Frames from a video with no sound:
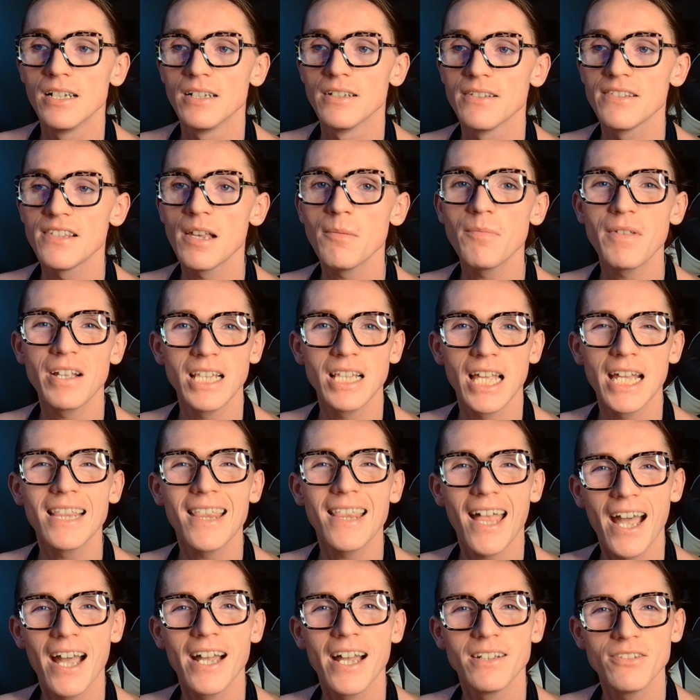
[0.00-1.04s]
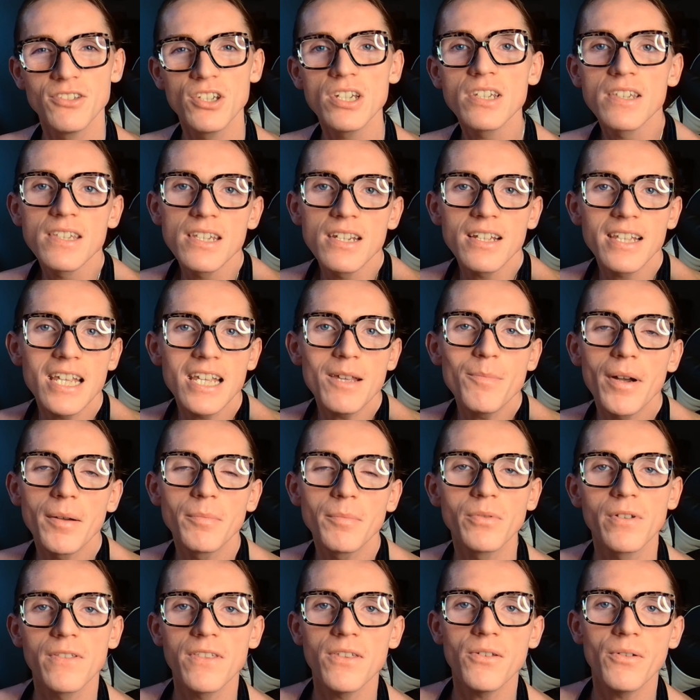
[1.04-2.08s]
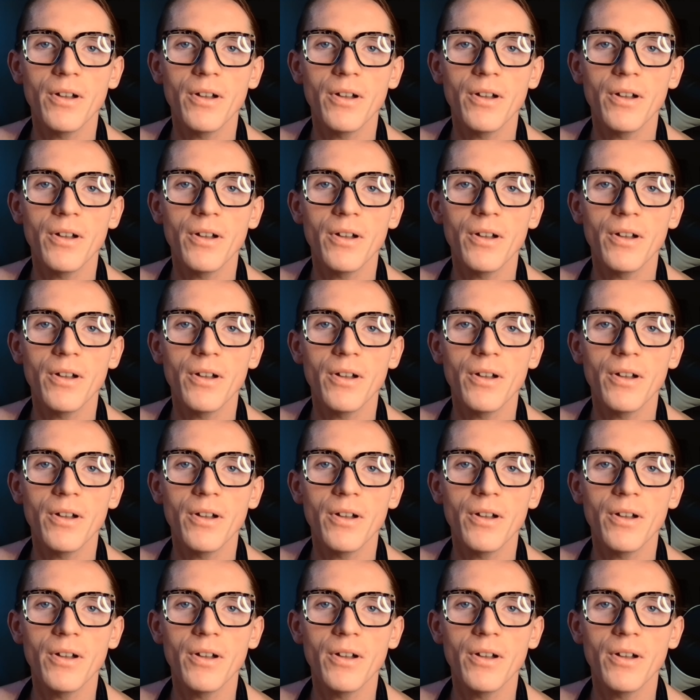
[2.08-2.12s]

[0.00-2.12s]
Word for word: Something like that, just to keep up with